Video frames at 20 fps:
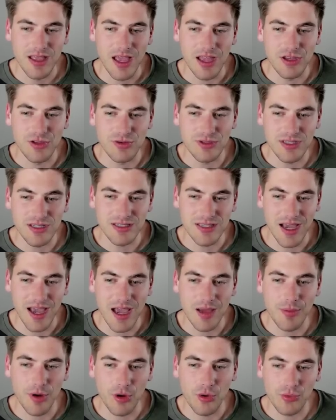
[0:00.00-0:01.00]
and using
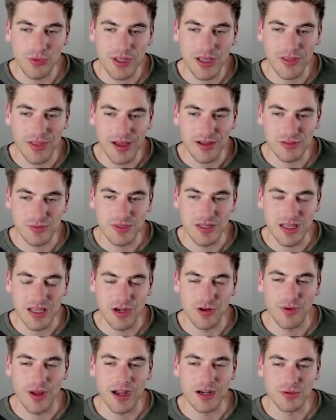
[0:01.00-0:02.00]
tab only allows me to
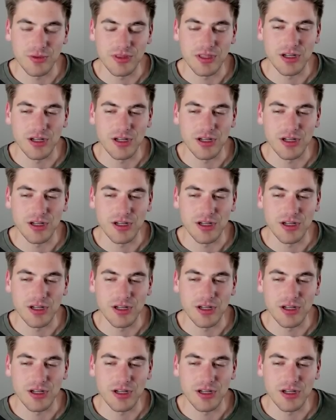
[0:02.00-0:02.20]
interact with